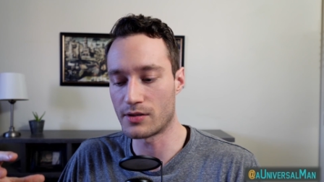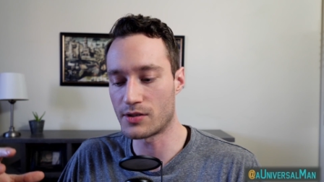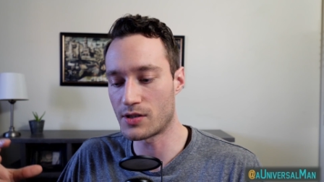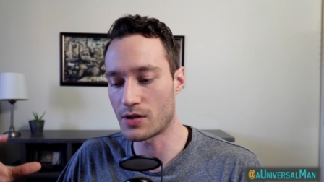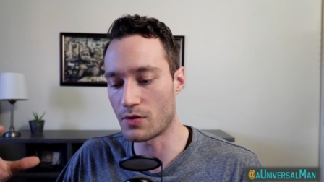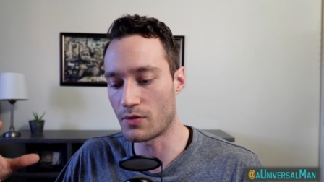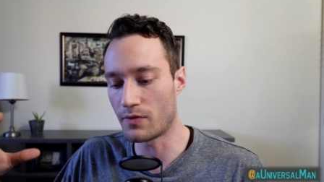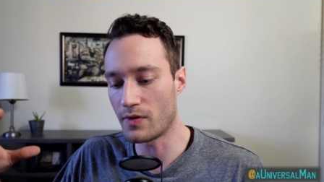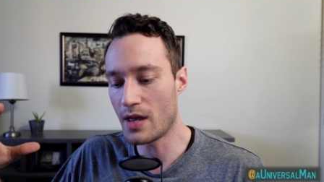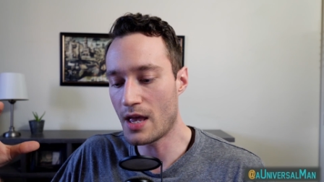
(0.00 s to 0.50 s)

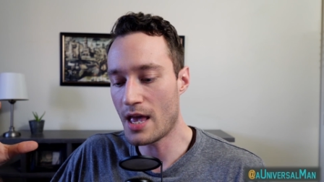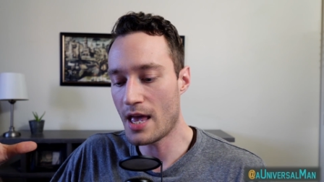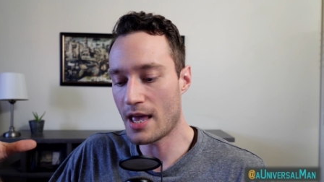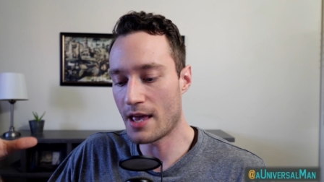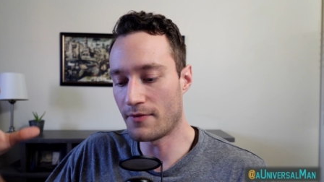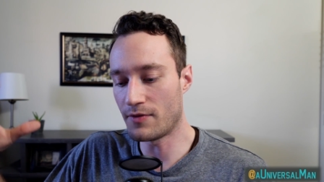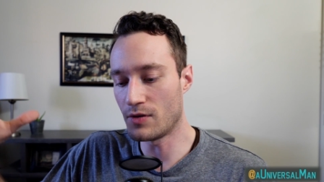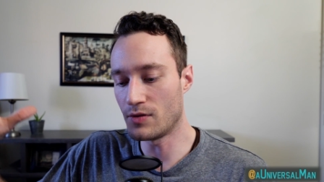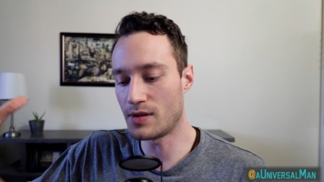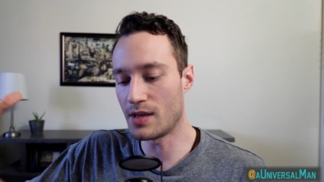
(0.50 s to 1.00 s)
So if,
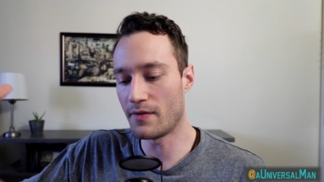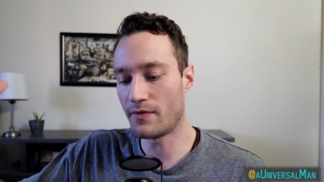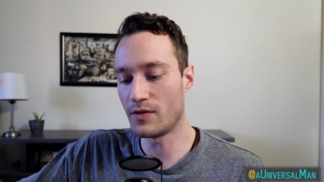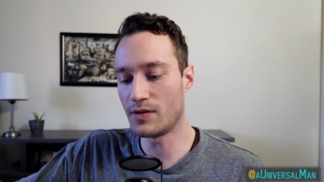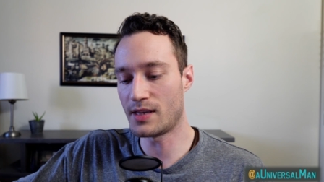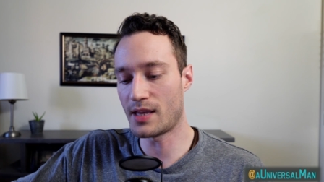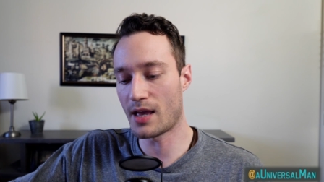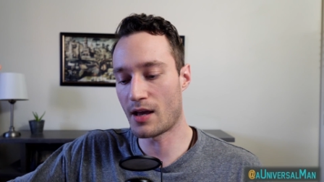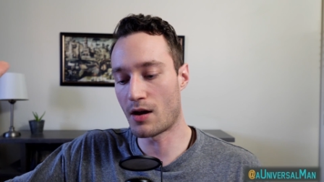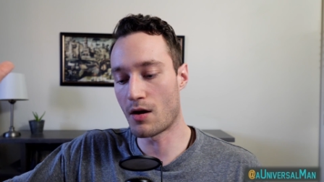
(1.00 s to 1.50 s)
if you, if you
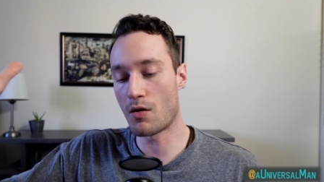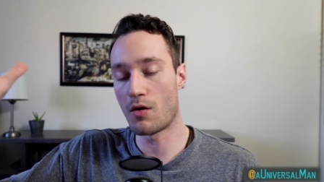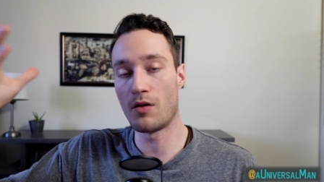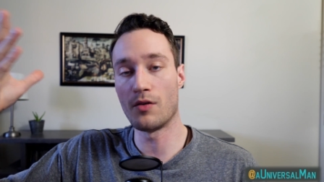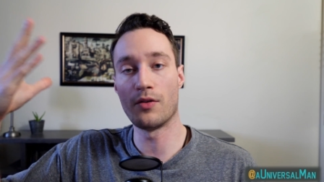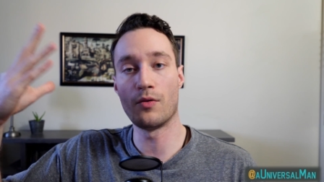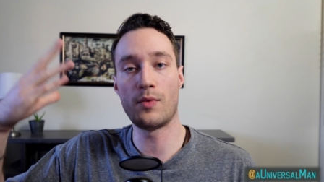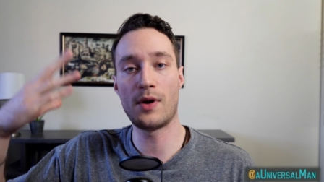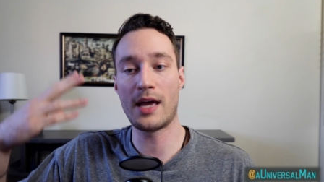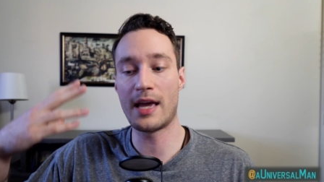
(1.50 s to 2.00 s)
go all
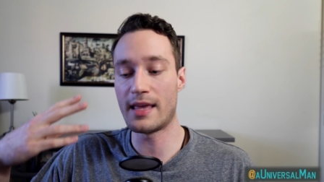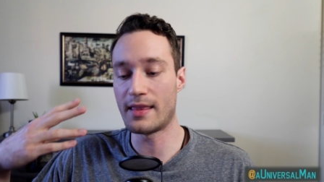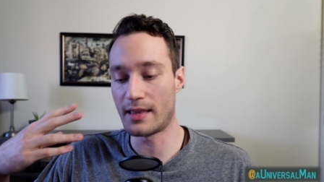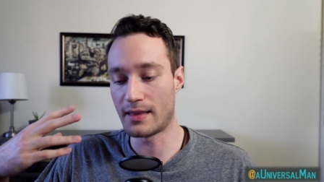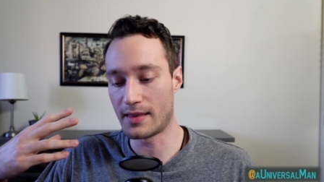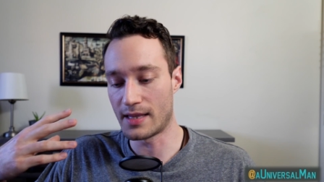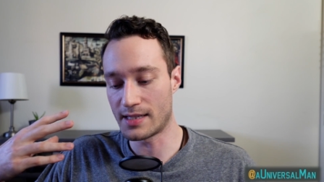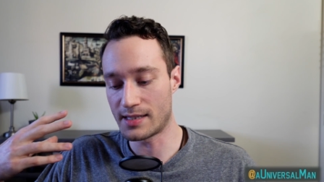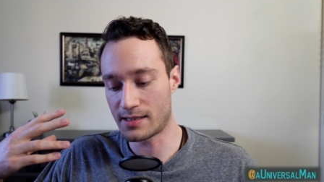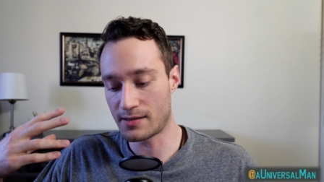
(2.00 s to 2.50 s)
the way,
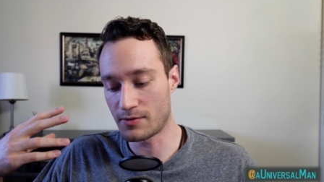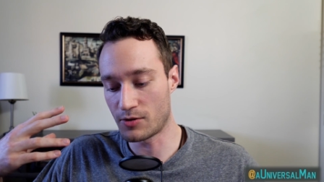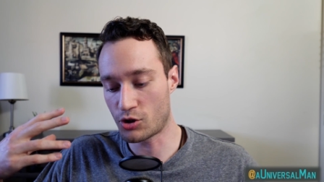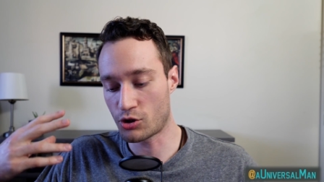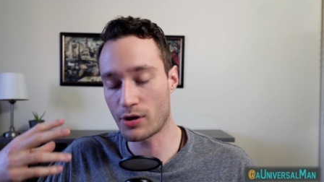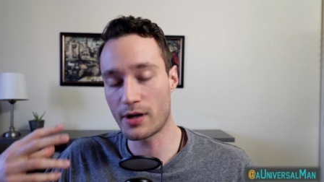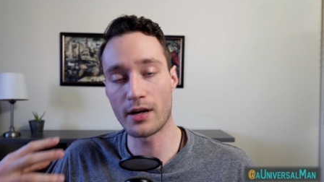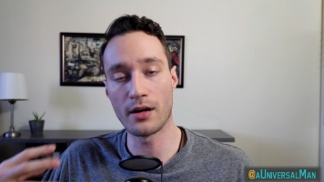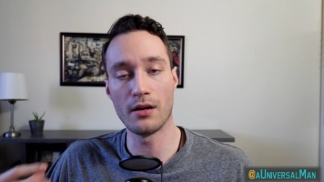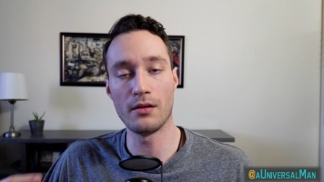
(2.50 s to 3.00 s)
then this
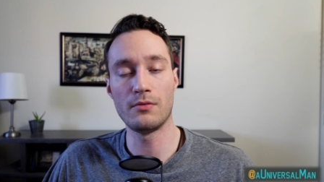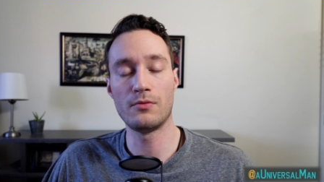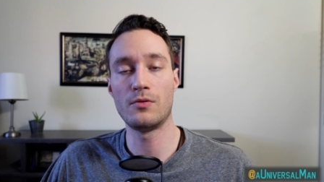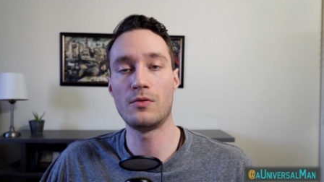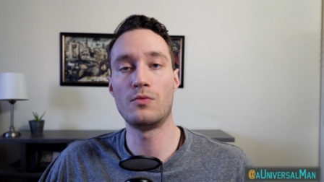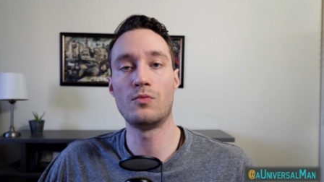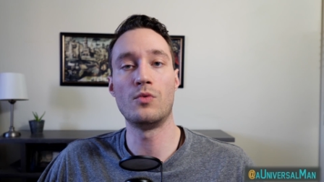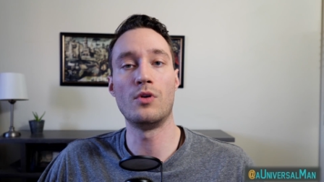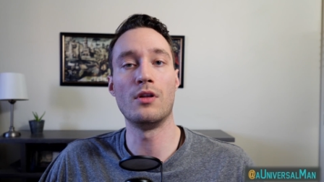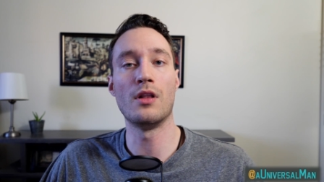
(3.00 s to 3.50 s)
trigger
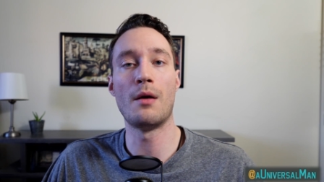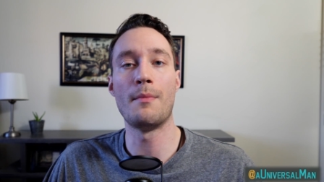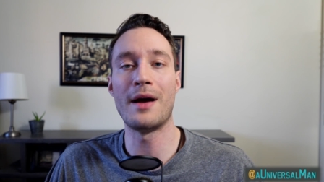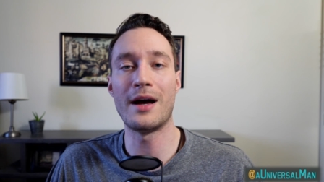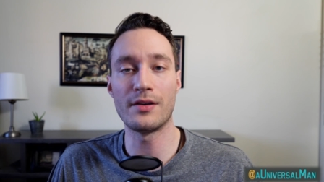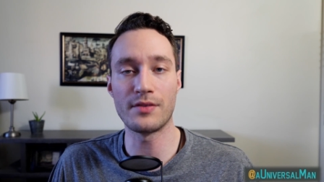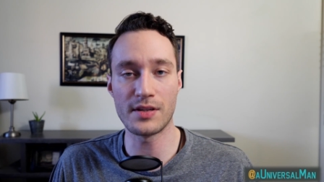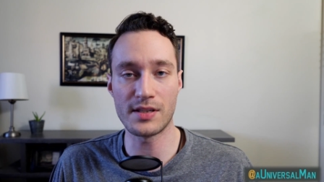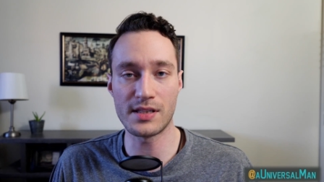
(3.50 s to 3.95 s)
will amount to